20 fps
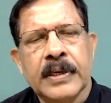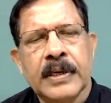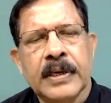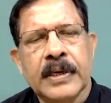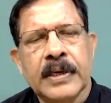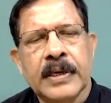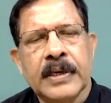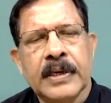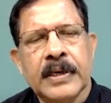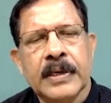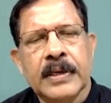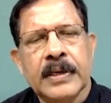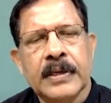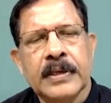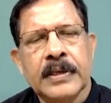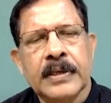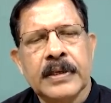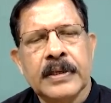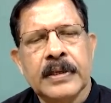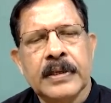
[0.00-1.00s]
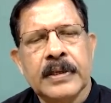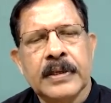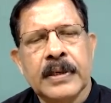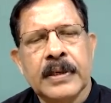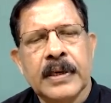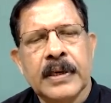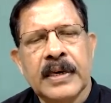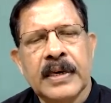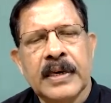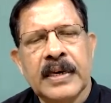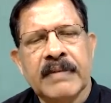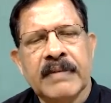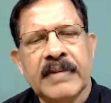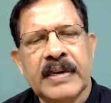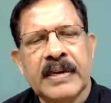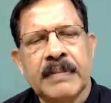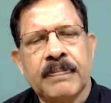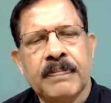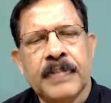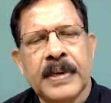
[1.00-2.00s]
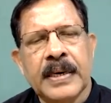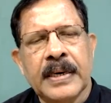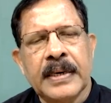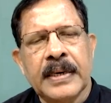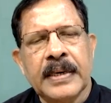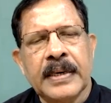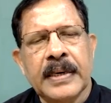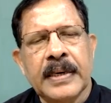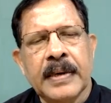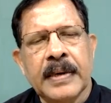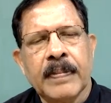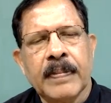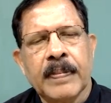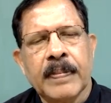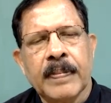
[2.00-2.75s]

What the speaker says: 11 pi